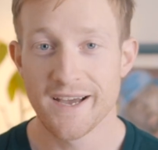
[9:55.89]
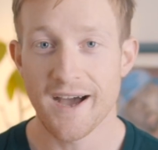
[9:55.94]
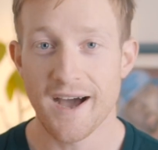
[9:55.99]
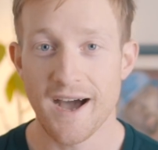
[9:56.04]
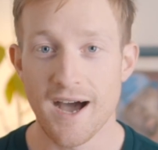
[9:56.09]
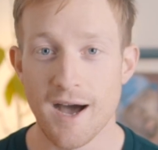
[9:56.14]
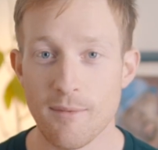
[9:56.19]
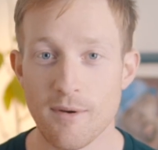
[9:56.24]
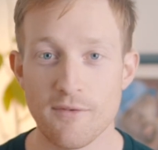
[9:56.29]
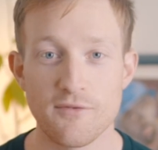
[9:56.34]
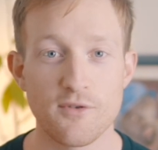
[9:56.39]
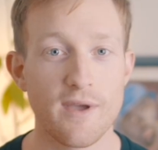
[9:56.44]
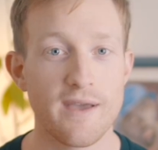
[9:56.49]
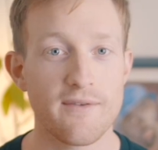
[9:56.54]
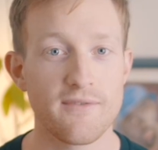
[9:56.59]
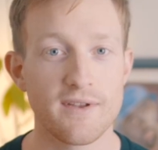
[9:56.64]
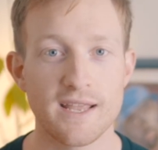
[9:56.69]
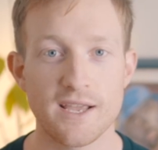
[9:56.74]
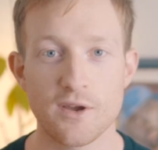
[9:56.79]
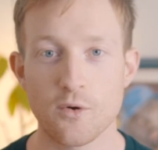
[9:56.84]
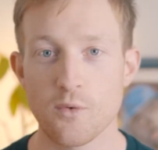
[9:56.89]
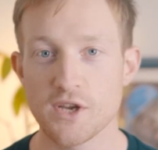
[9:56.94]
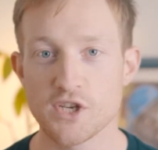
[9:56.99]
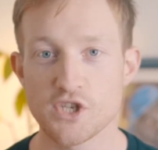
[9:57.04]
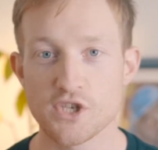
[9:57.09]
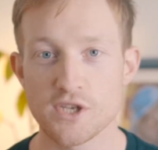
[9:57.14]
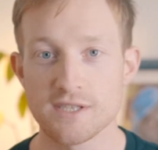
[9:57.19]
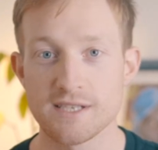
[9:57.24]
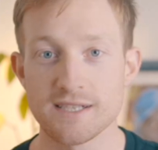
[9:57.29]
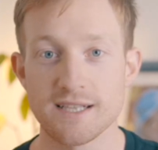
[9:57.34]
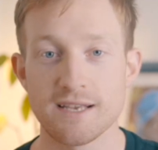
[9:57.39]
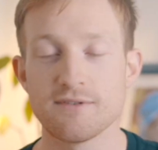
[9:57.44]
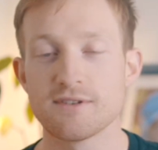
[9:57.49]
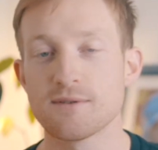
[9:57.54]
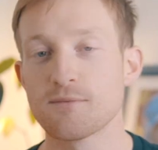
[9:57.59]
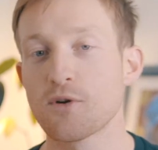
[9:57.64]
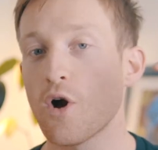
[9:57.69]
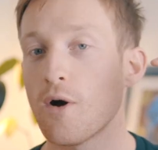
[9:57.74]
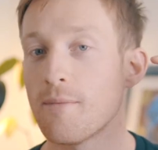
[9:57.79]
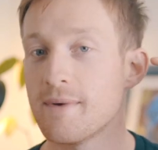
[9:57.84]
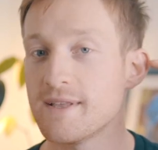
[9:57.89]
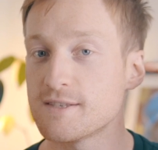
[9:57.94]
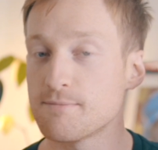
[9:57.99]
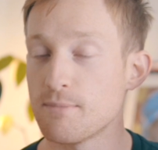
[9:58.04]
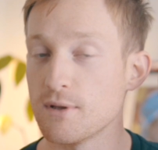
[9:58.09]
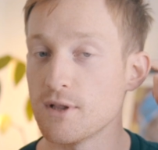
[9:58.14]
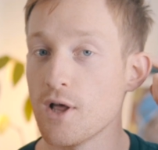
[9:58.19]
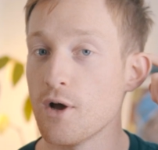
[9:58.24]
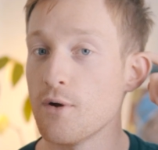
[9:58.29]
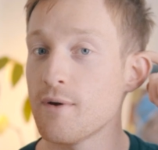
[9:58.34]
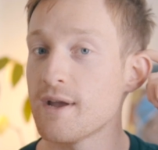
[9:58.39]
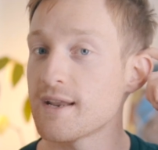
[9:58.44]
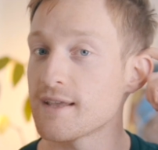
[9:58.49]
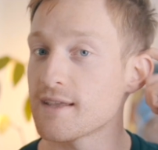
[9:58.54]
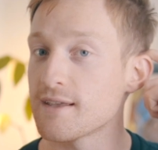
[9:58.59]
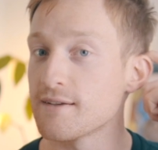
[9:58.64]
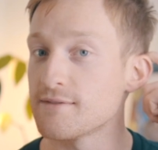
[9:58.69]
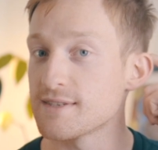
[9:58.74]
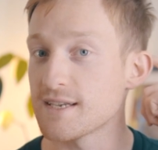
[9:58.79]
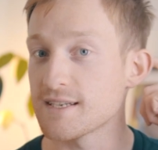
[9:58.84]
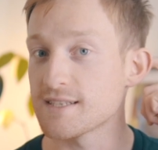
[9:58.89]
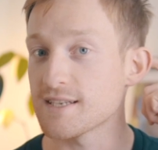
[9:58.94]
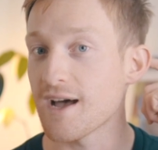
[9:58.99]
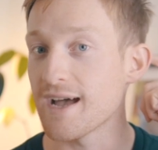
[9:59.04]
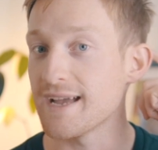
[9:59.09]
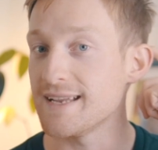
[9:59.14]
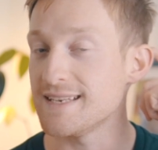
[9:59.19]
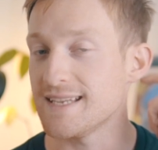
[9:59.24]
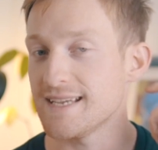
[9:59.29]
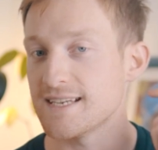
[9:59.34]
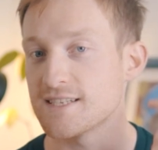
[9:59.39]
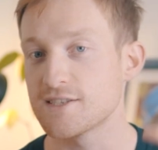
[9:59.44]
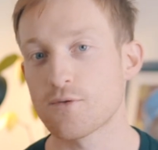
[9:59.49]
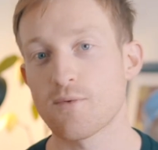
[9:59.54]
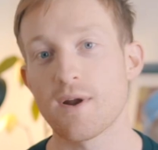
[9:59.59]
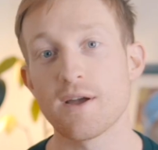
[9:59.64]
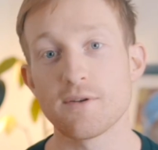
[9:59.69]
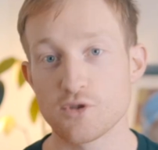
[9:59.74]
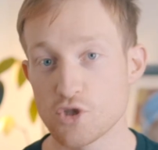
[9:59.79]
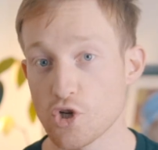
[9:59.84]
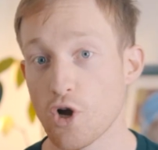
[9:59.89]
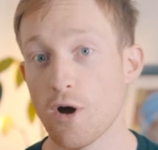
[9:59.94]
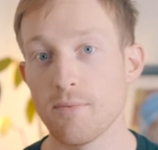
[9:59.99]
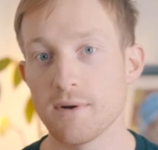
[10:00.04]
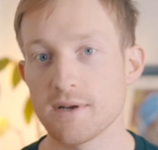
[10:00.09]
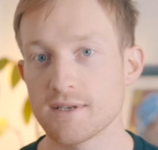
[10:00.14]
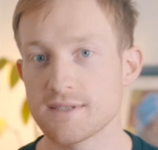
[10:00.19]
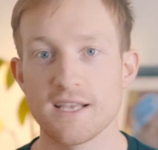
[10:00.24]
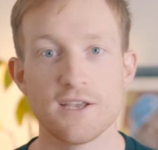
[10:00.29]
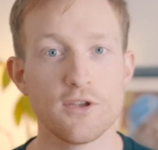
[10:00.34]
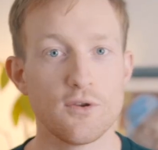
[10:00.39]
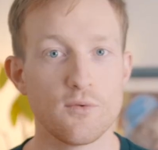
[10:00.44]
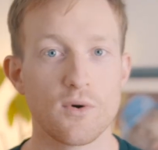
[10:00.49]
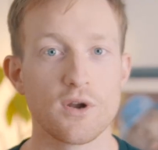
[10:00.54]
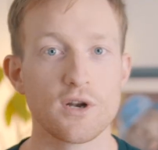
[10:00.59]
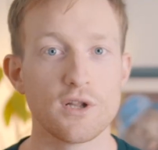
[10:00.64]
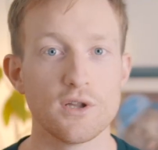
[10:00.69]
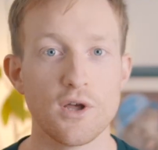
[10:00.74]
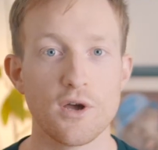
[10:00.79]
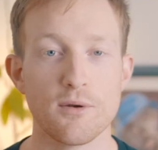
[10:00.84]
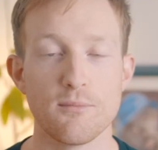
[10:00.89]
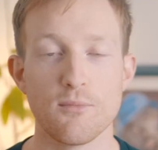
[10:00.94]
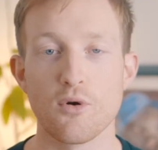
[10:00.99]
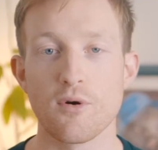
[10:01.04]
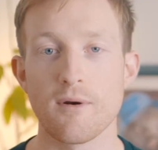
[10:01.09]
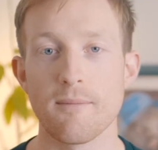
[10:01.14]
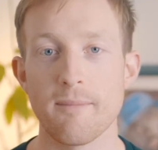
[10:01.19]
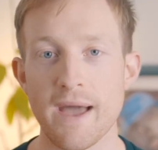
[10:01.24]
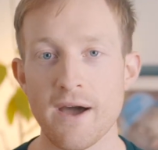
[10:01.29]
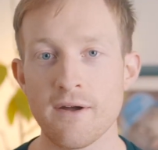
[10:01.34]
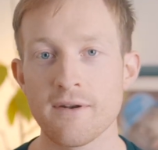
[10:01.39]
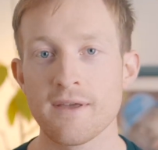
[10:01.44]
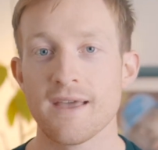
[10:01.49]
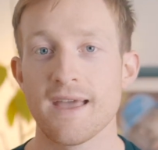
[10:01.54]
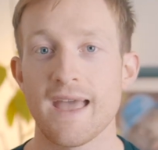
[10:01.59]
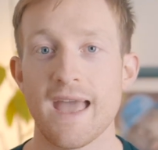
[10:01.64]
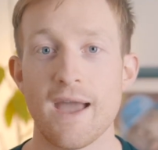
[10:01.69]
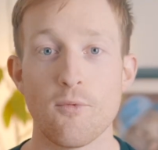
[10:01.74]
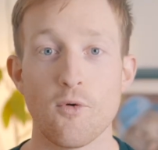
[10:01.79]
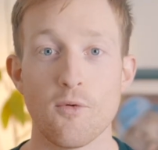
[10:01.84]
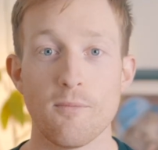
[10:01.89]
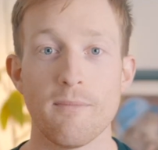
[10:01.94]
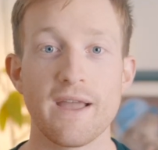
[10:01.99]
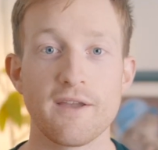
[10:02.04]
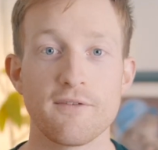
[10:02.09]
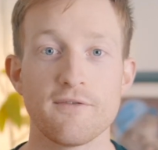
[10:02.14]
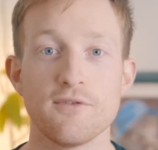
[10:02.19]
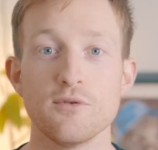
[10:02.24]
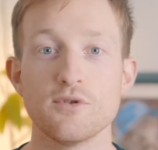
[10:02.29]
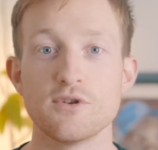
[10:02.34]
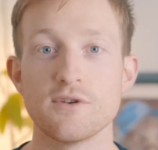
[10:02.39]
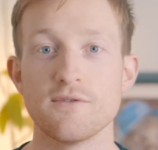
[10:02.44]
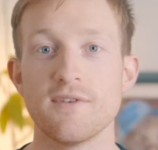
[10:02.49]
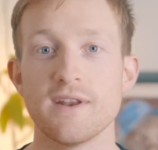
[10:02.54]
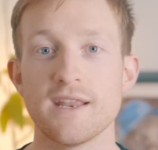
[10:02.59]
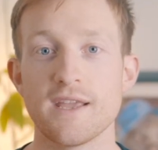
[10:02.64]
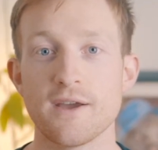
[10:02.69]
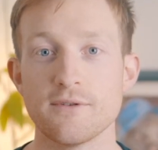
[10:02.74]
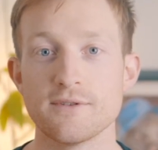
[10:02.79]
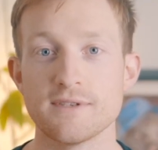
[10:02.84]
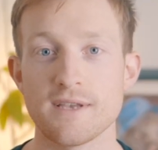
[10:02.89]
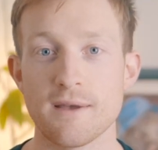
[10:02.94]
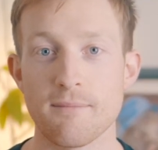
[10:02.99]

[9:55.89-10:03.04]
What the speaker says: If you have any questions, leave some comments below, and it gives us ideas around topics that you want to learn more about, and we'll make future videos